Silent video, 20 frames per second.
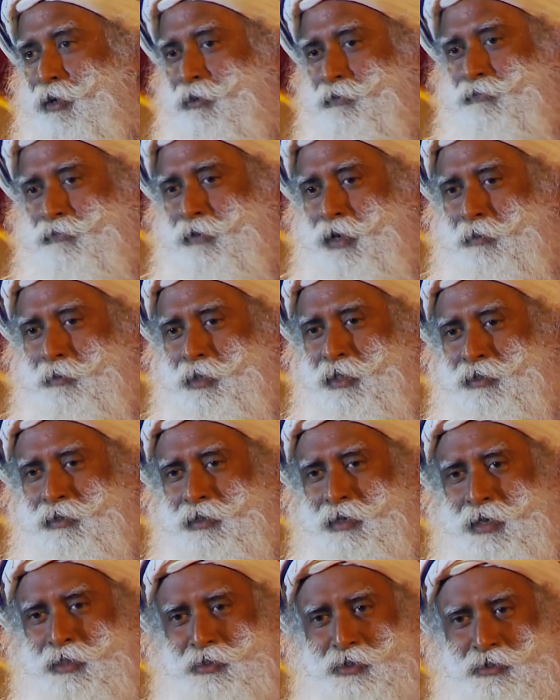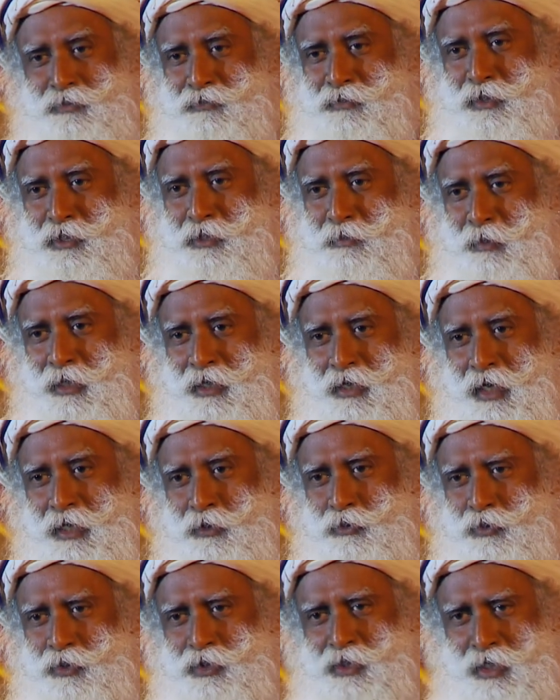out farming, I just finished my
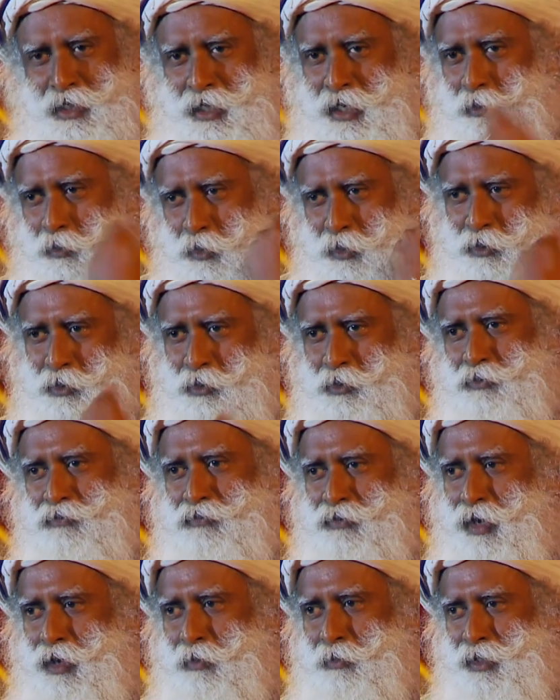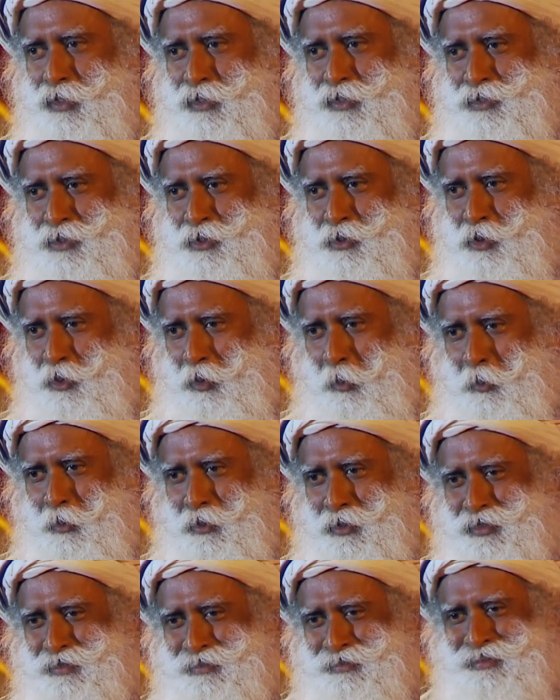graduation and I want to do farming as an
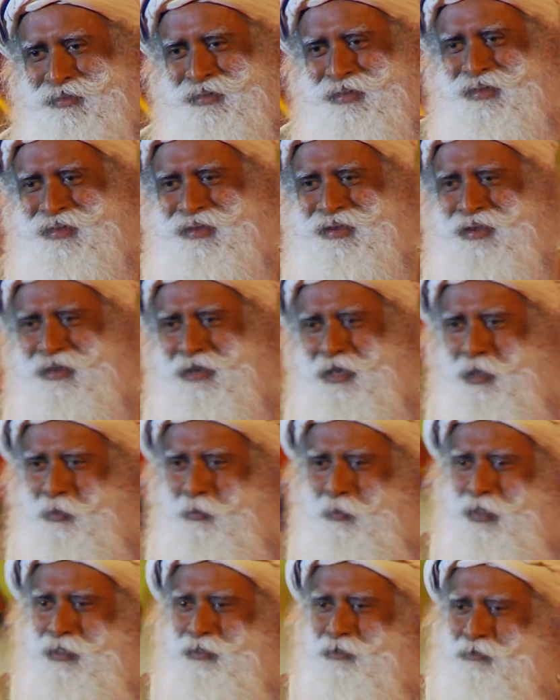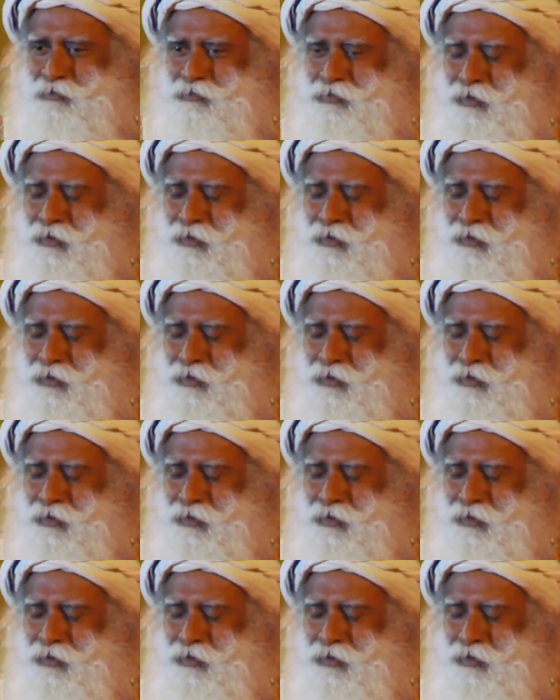entrepreneur. And I went to